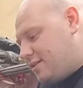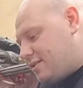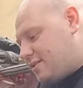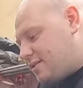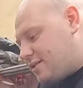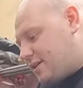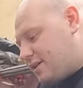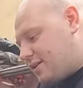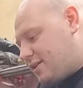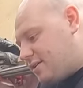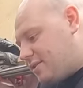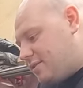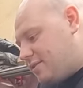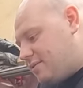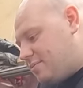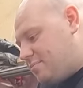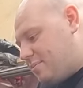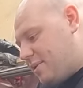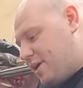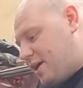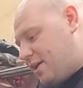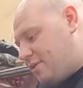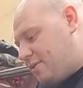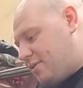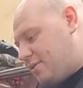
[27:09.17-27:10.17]
So
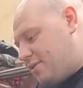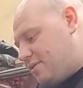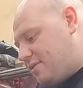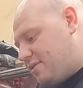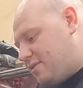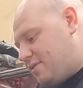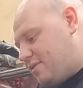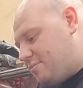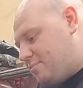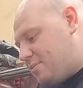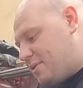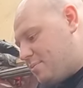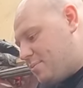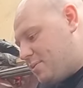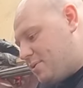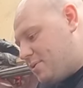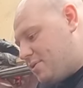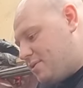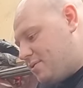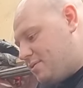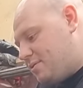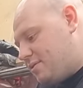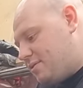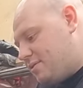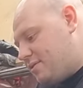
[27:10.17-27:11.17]
about a bit more.
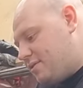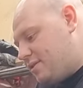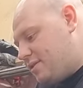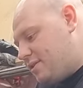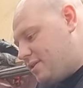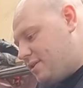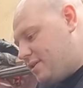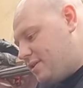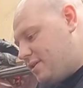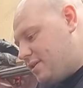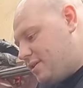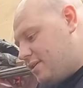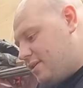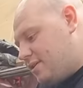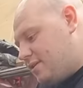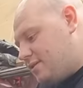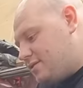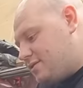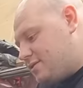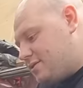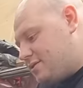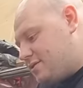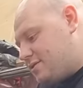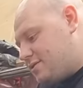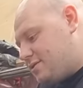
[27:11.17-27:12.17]

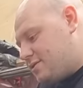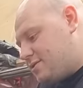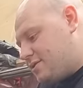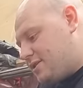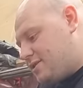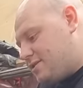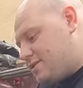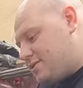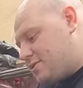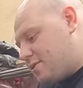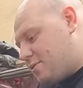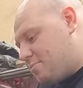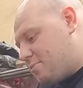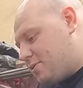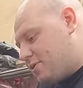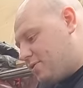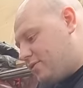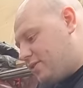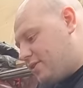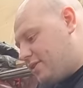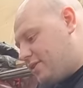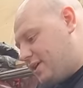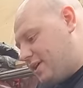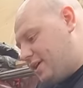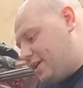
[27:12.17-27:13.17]
As soon as you see it stop
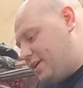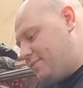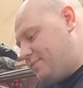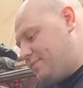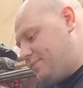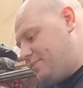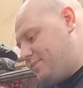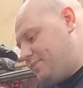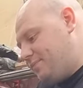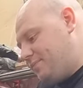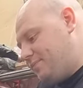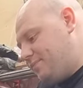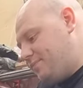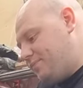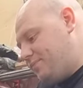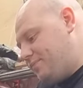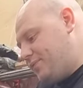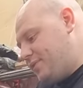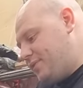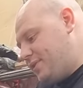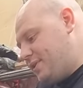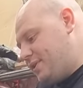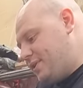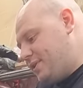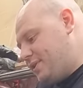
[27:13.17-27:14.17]
moving, there you go.
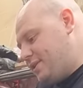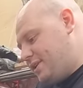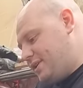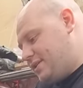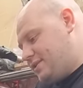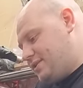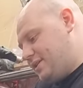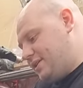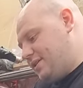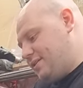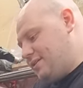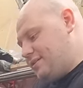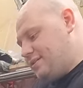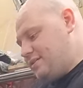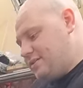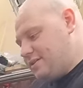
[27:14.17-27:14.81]
That's it.